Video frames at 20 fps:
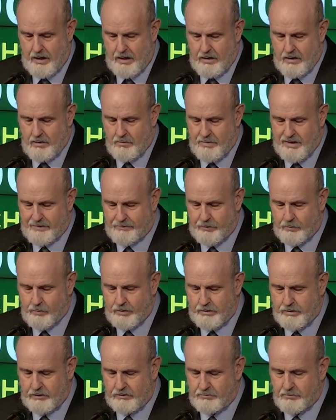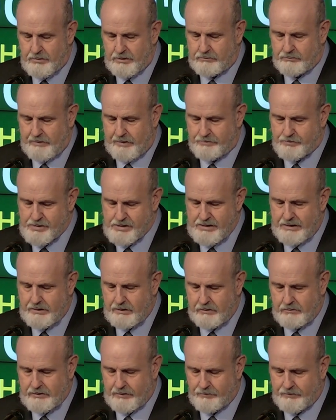Or maybe we just
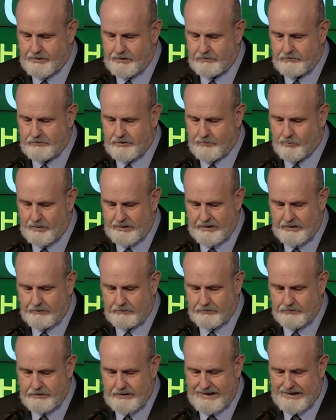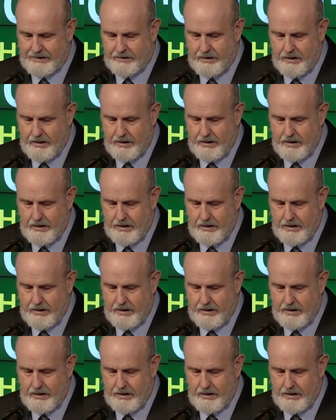misrepresented something someone else said